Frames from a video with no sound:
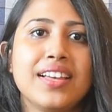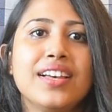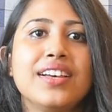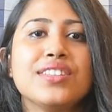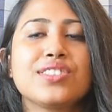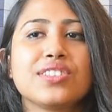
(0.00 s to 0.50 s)

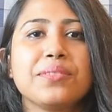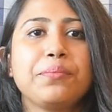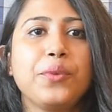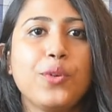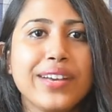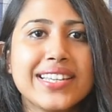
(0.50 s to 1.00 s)
So the
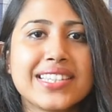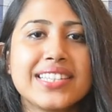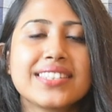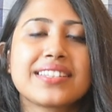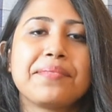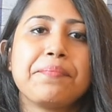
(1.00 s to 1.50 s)
poet
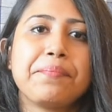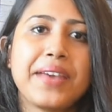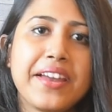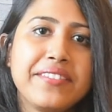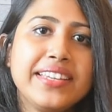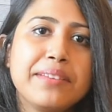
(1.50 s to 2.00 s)
is
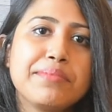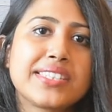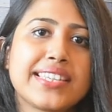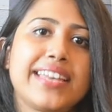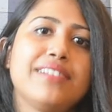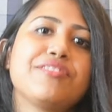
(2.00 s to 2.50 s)
comparing
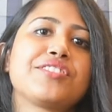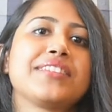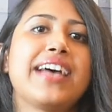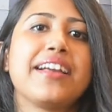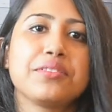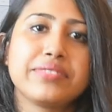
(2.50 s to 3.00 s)
himself to
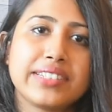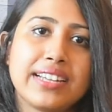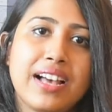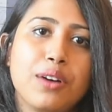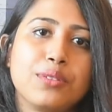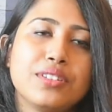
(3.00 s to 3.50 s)
that of a
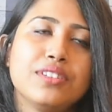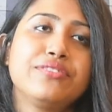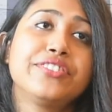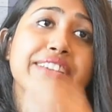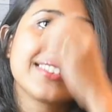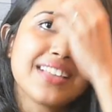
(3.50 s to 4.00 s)
cloud. For
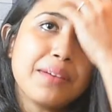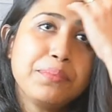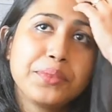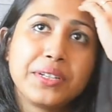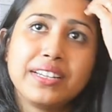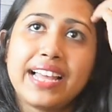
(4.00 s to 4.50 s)

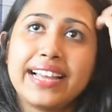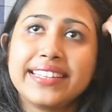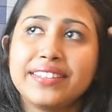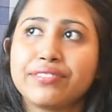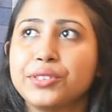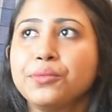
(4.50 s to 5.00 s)
example, I'll
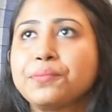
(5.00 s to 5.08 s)
give you,